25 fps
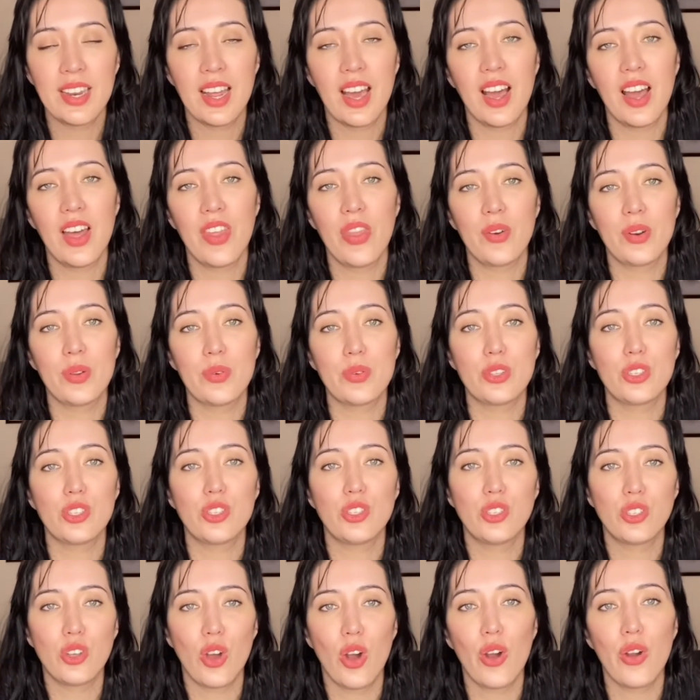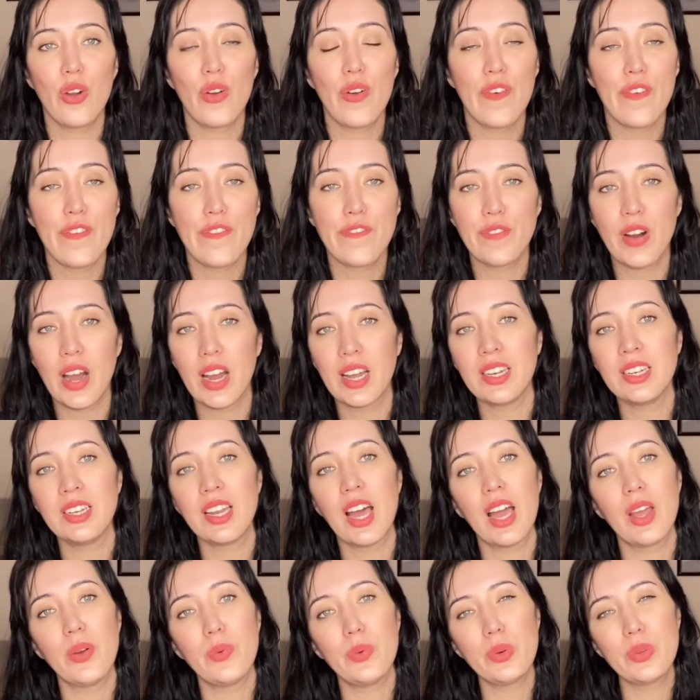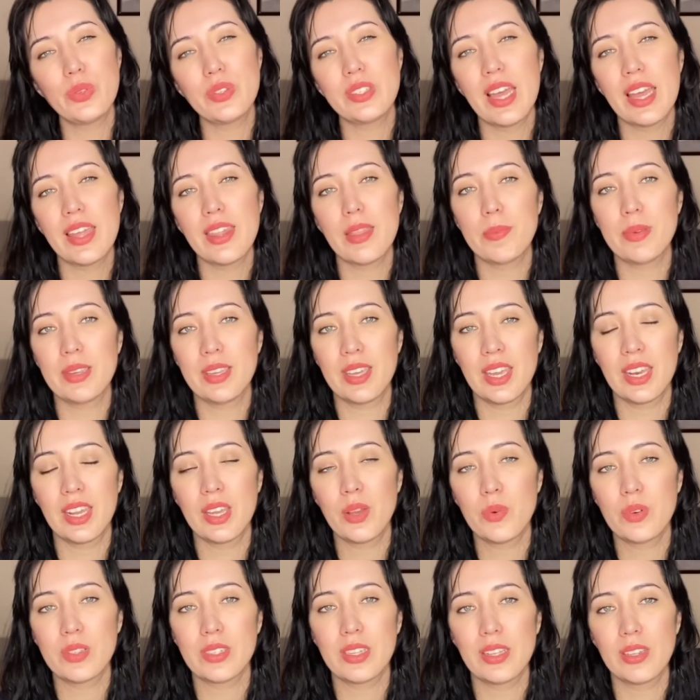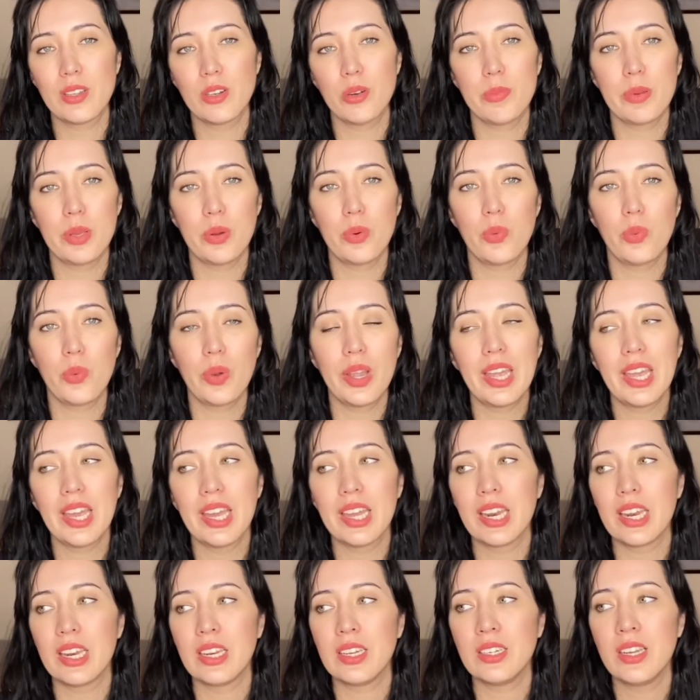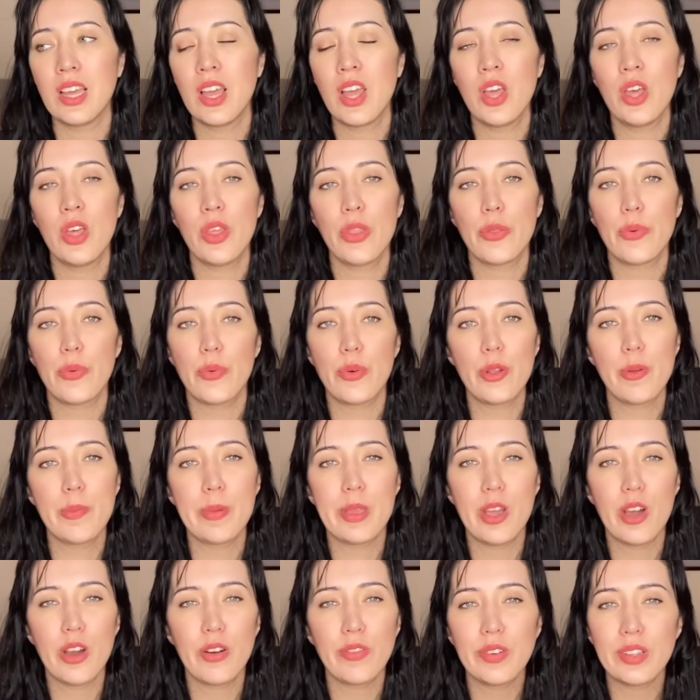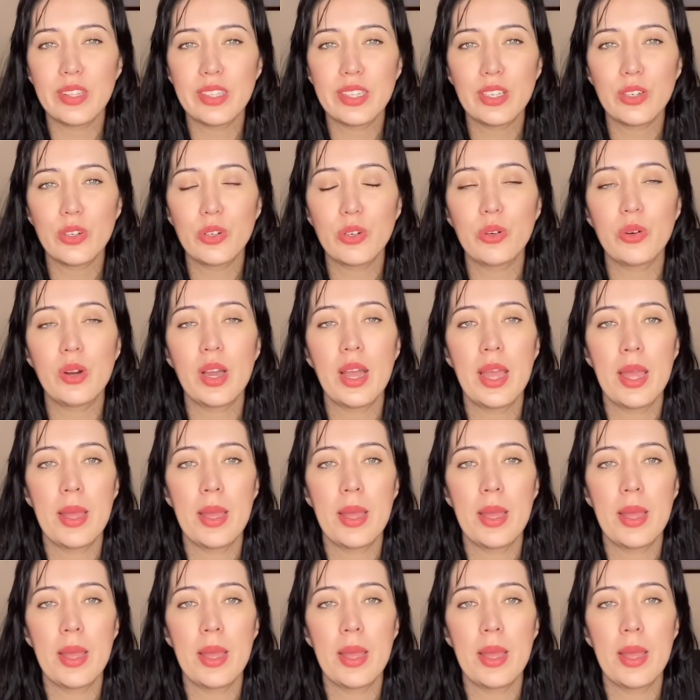I thought it was so fun. I will say the beginning was a little bit weird and threw me off a little,